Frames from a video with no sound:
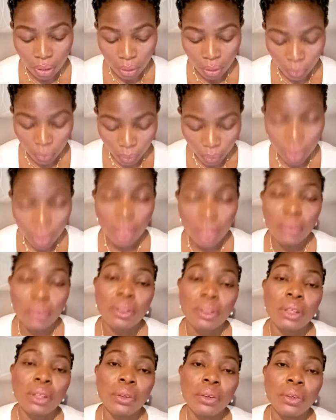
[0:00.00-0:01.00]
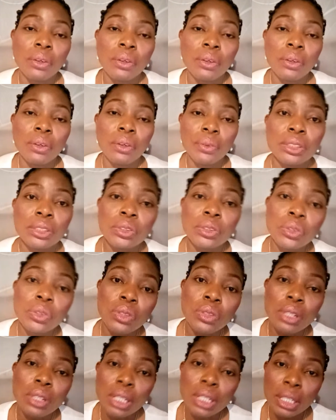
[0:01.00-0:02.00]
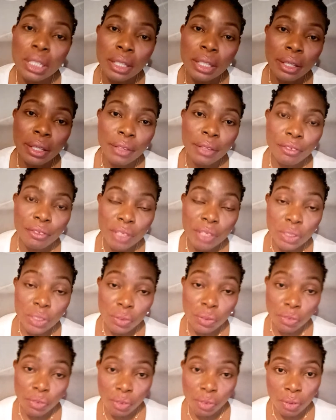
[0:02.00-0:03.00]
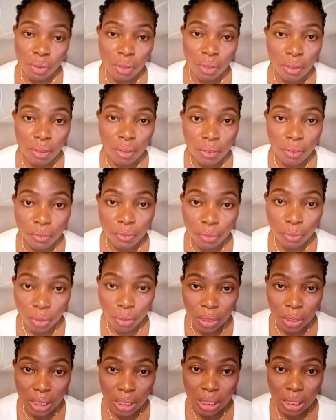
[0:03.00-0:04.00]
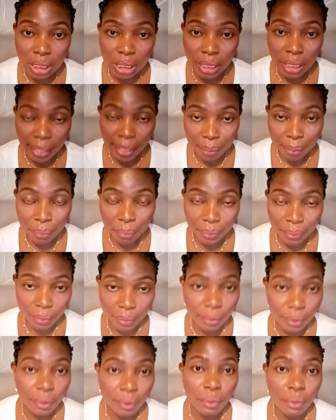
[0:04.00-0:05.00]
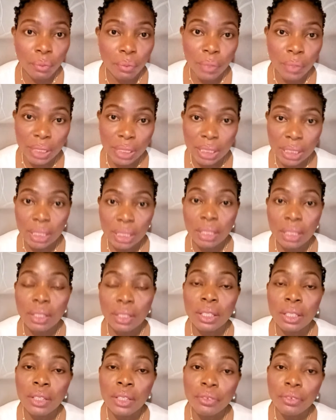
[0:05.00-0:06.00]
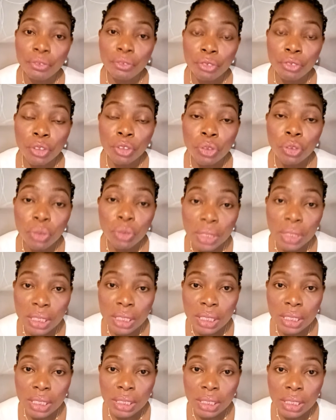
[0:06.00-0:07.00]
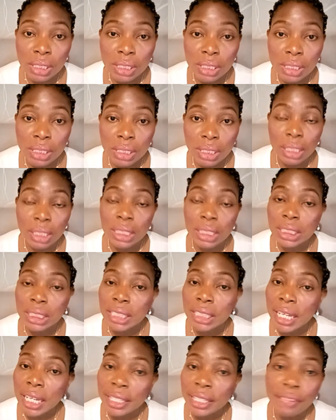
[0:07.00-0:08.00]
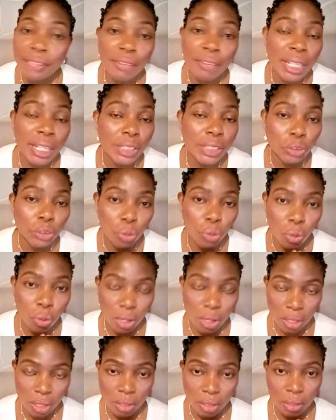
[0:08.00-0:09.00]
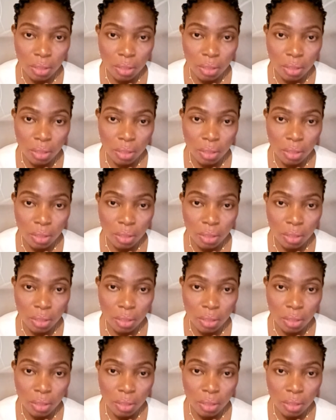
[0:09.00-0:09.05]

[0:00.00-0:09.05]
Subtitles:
Okay, all right. So first of all, for the help, one day, if you notice say the child never dey talk,